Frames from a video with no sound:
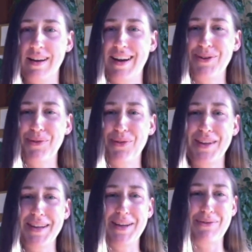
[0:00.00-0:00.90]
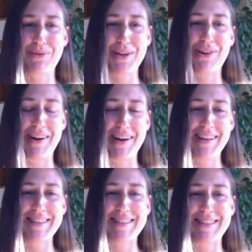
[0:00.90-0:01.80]
I don't think a real
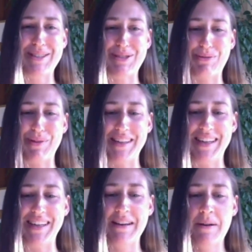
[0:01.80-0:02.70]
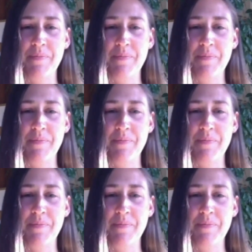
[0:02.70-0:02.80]
artist is really